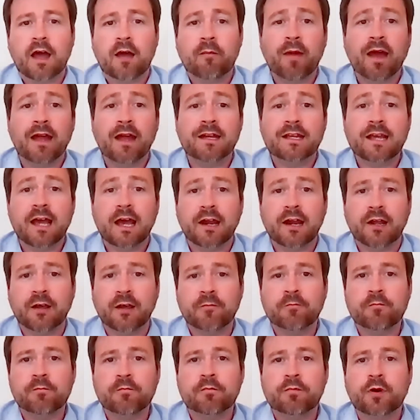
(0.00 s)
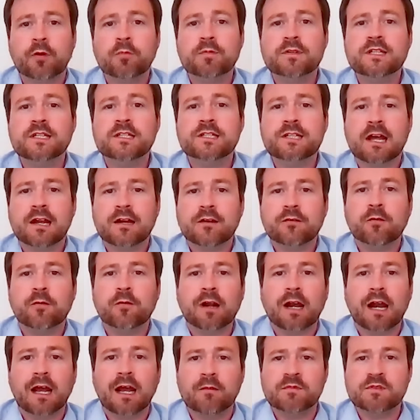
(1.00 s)
I'm Andy Hanna, Property Technical
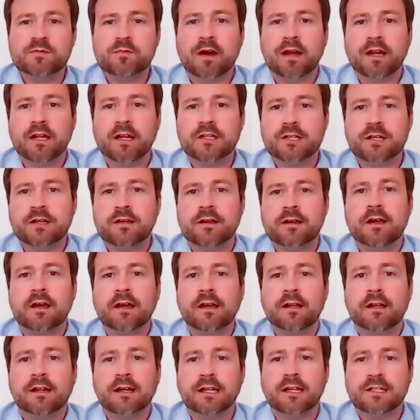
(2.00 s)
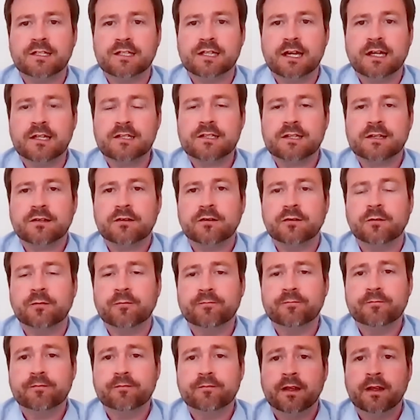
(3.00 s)
Claims Manager at Ecclesiastical.